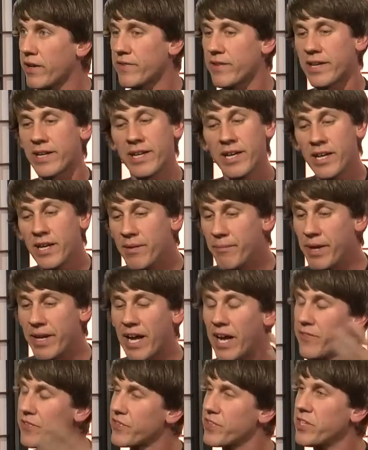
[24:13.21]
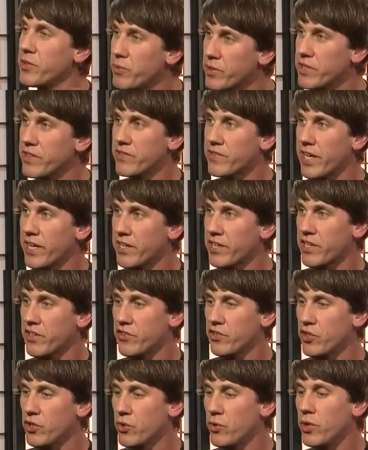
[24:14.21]
It's like, man, I've seen what this data can
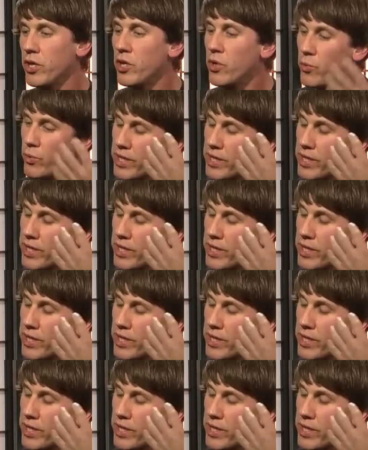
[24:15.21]
do.